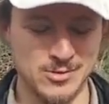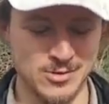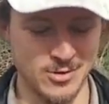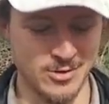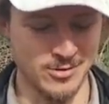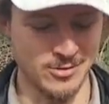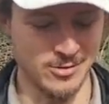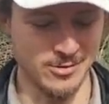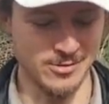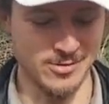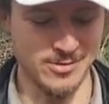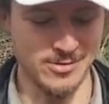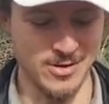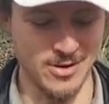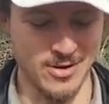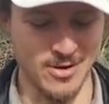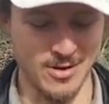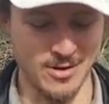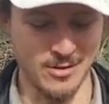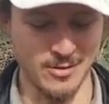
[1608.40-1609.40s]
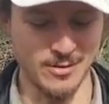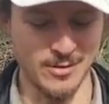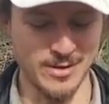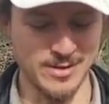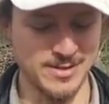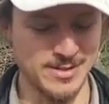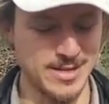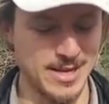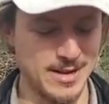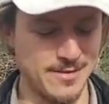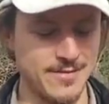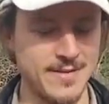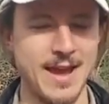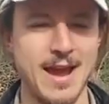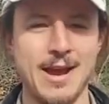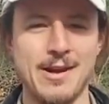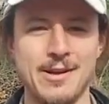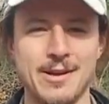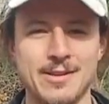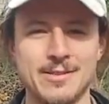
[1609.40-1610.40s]
journals, so instead of
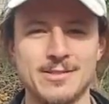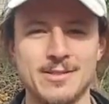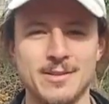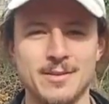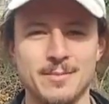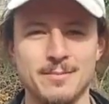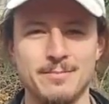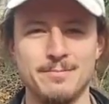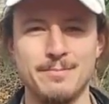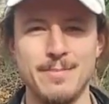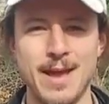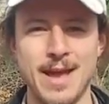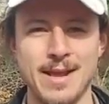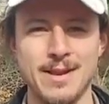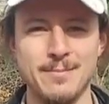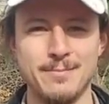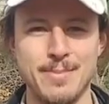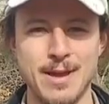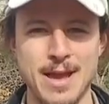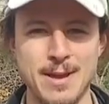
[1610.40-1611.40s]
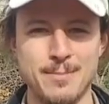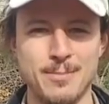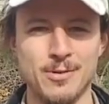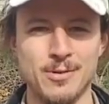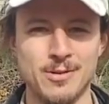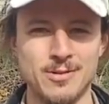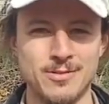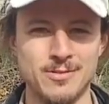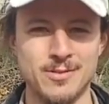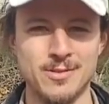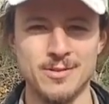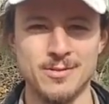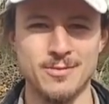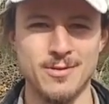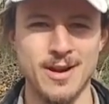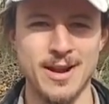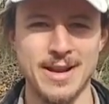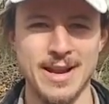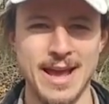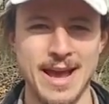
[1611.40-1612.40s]
carrying some pen and paper to
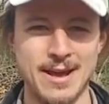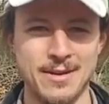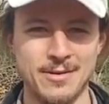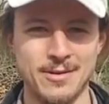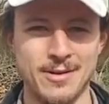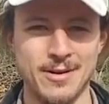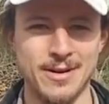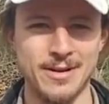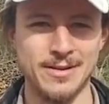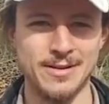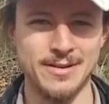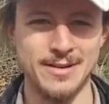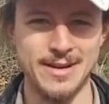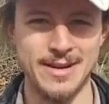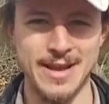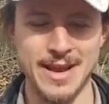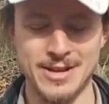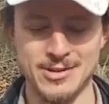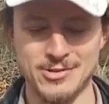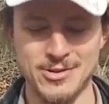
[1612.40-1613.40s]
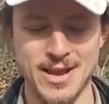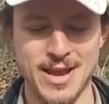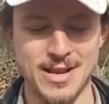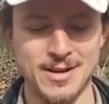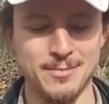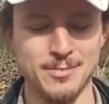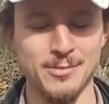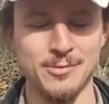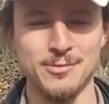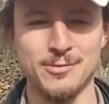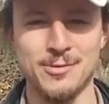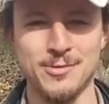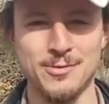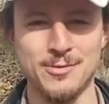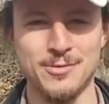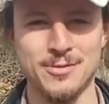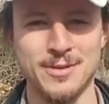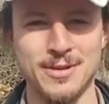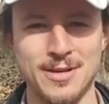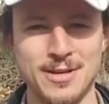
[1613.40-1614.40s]
write out on, I actually had a
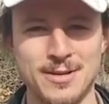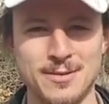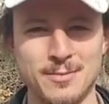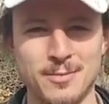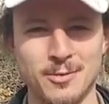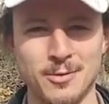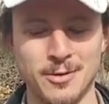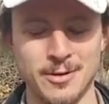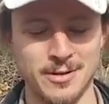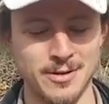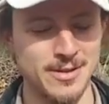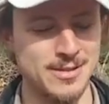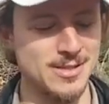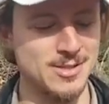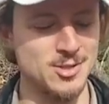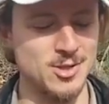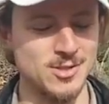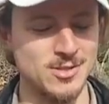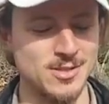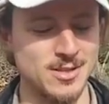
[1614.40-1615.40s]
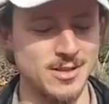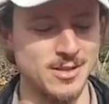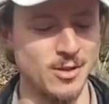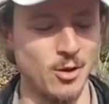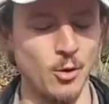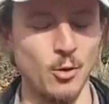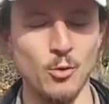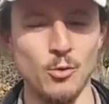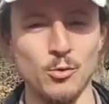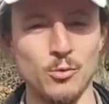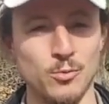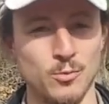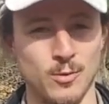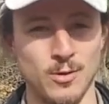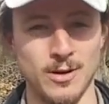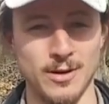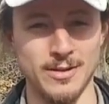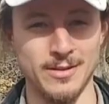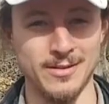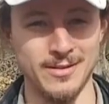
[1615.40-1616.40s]
Bluetooth keyboard. This is just an old
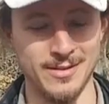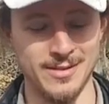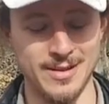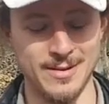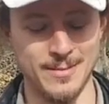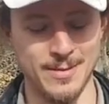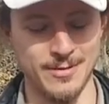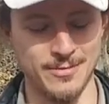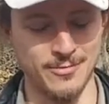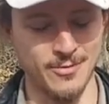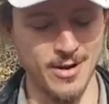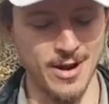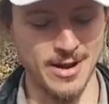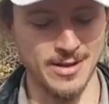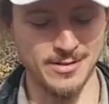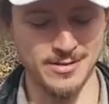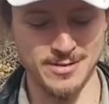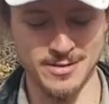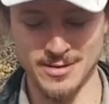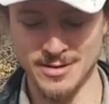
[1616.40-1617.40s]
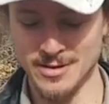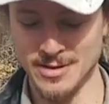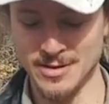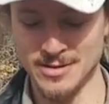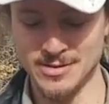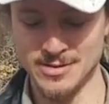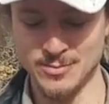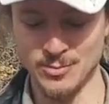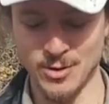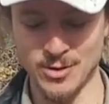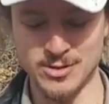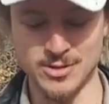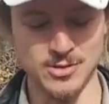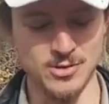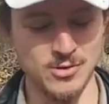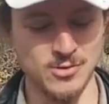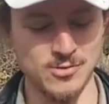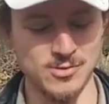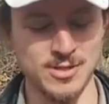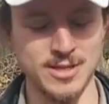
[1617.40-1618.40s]
one that my friend
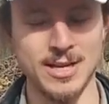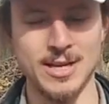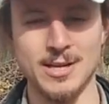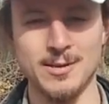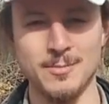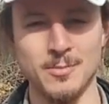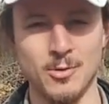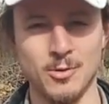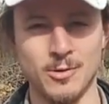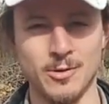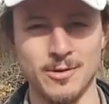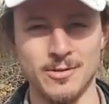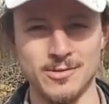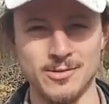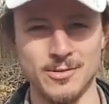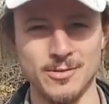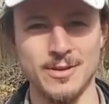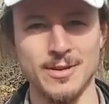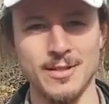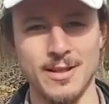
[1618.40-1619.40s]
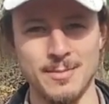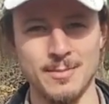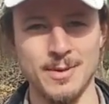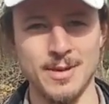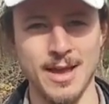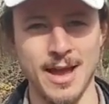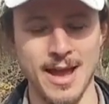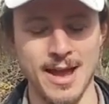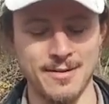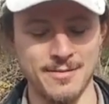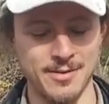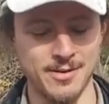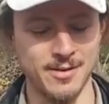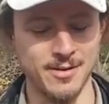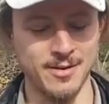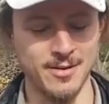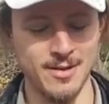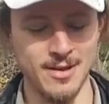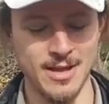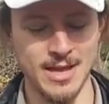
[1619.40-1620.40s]
wasn't using anymore, so he let me have it.